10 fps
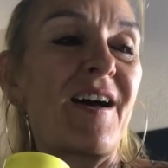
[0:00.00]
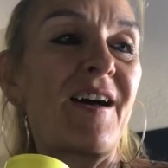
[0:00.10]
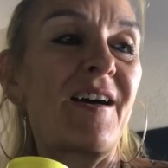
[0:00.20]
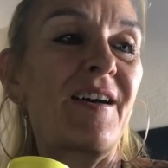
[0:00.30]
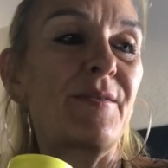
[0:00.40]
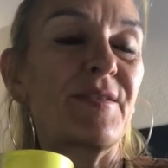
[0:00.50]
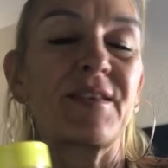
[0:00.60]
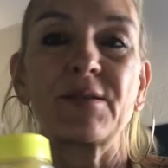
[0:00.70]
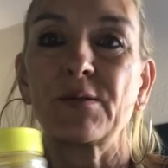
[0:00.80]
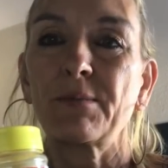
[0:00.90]
I
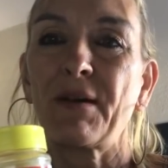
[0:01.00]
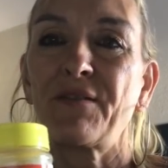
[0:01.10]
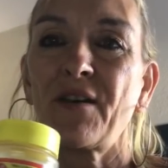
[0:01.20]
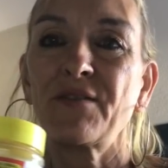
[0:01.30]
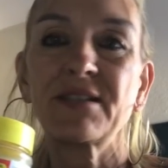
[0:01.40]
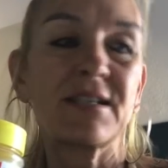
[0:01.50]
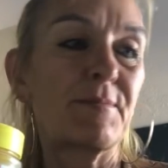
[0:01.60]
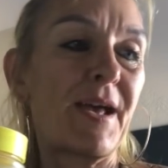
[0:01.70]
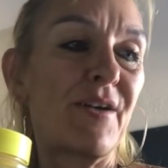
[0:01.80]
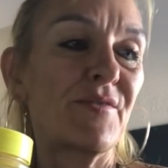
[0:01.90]
think this is about £5 or
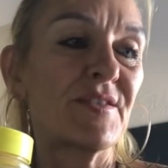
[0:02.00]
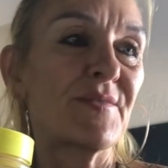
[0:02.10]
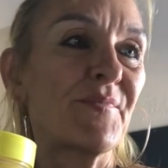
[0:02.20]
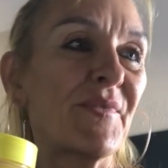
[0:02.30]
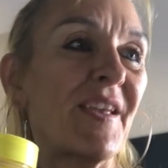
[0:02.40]
£6.